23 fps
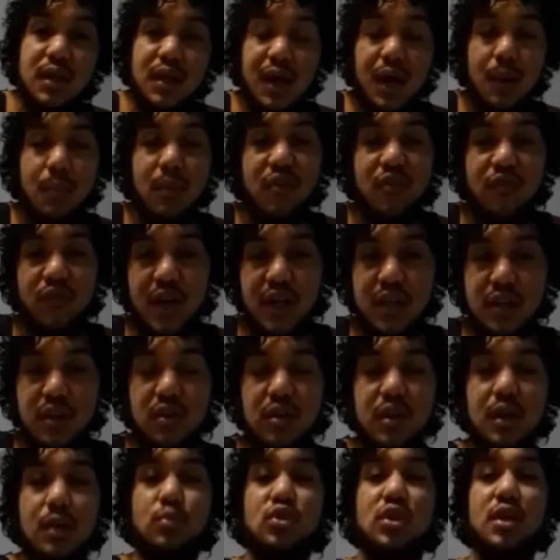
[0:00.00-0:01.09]
I'm a fighter and
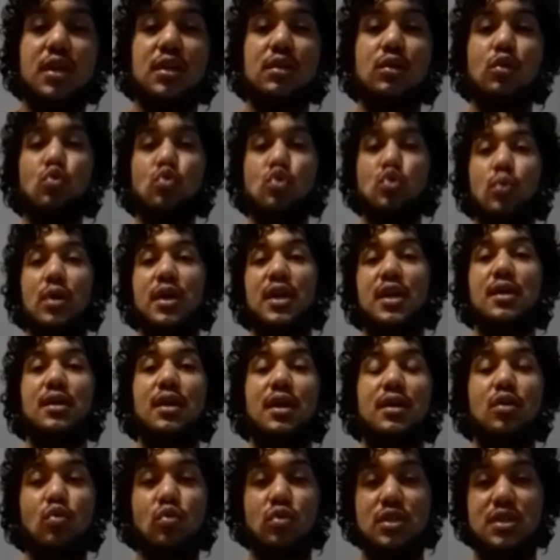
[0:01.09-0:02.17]
I'm trying to lose weight. I
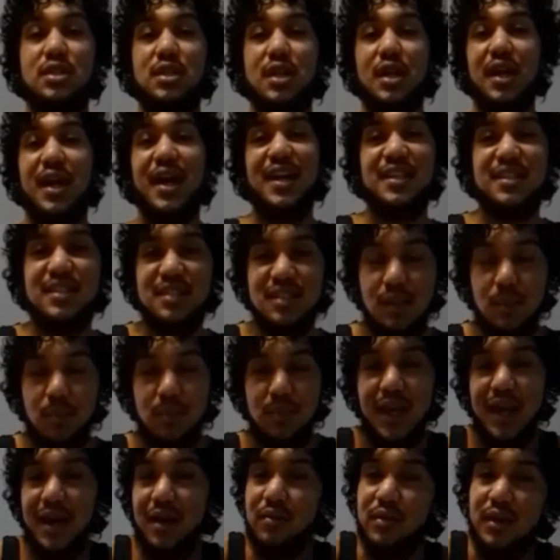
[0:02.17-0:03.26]
know you can see I kind of slimmed
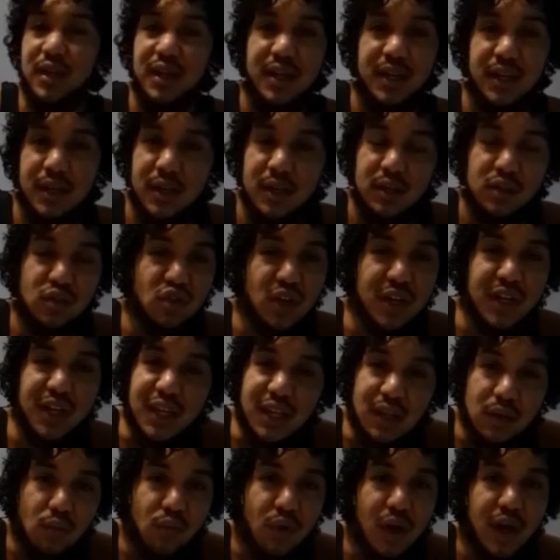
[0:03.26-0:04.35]
down, trying to
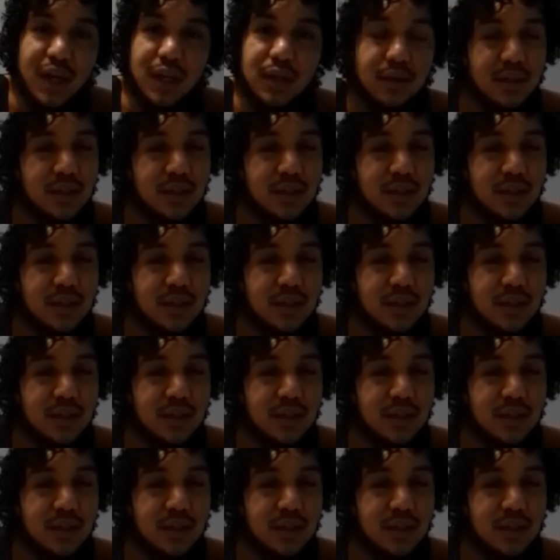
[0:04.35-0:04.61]
eat right.